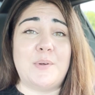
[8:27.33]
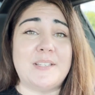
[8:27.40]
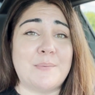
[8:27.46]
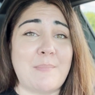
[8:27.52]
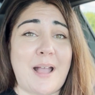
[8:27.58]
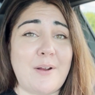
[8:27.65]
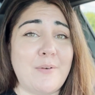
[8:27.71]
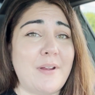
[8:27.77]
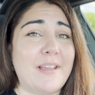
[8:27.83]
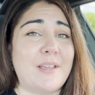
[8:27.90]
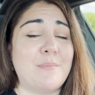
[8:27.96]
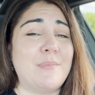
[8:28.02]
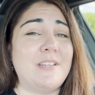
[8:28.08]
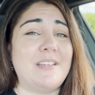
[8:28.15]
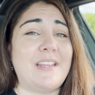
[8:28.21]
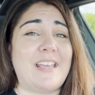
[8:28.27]
it's my
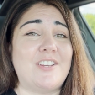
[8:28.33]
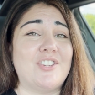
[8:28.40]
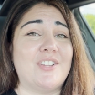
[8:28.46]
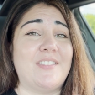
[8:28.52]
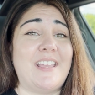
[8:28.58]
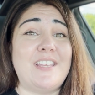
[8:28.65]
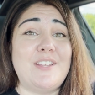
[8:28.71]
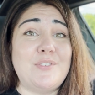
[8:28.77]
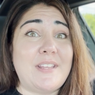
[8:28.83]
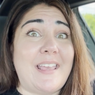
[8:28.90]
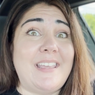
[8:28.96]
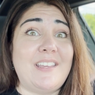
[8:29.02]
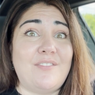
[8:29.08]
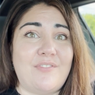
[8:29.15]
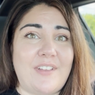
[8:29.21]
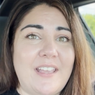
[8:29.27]
recommendation that you take
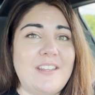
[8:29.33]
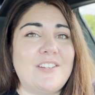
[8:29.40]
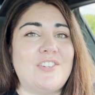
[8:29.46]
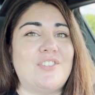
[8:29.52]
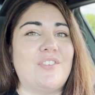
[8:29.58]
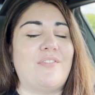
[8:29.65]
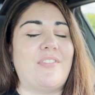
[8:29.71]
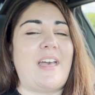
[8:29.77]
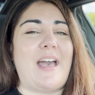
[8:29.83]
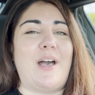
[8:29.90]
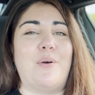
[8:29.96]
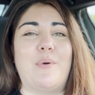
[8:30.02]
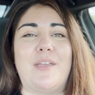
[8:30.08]
advantage of that,